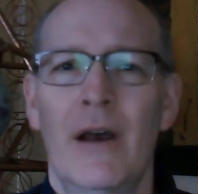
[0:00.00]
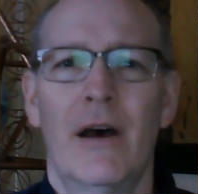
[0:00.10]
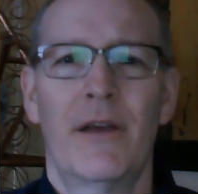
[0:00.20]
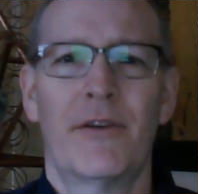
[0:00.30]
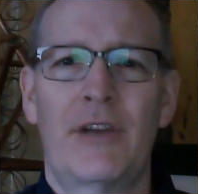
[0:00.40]

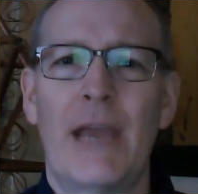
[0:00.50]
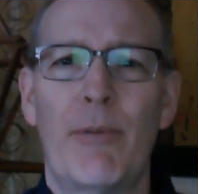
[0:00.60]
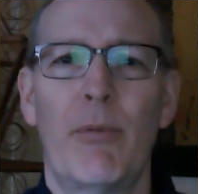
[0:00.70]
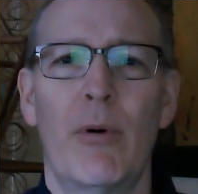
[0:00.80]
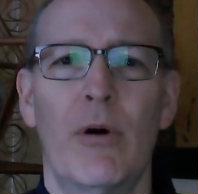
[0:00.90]
uh, they're
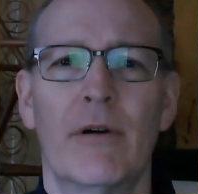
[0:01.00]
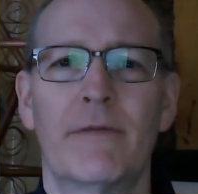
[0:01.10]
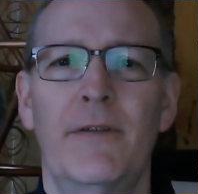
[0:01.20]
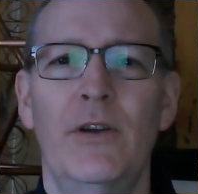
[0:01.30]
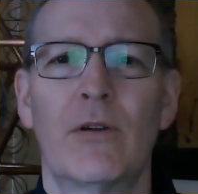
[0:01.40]
capable
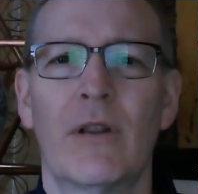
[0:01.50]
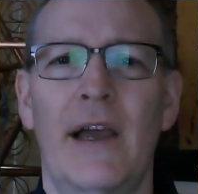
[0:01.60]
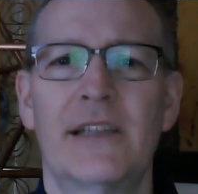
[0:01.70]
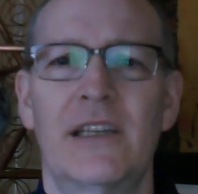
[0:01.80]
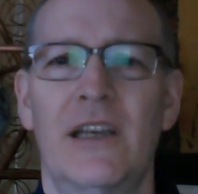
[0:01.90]
of
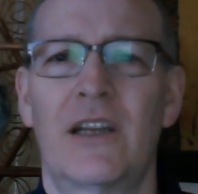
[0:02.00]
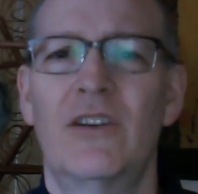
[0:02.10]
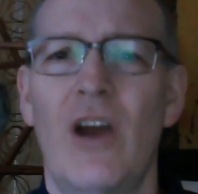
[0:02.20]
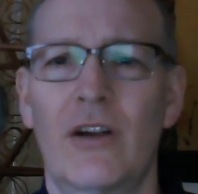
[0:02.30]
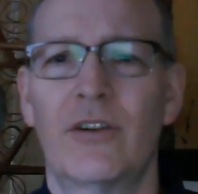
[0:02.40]
utilizing a
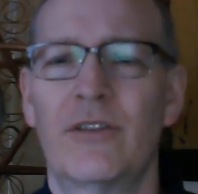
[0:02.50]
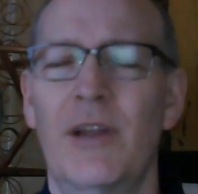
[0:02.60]
conductor,